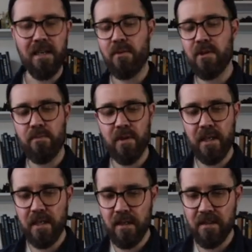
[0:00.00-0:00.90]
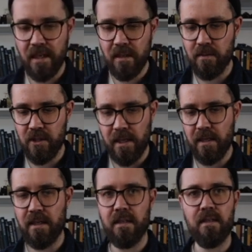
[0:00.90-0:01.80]
When you're breaking in a denim
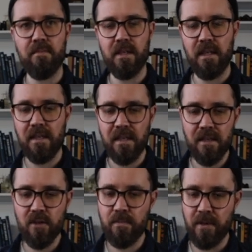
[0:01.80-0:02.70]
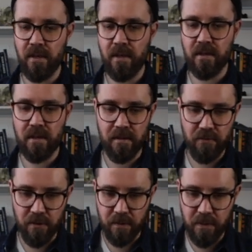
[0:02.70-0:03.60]
jacket, it can be a little bit uncomfortable,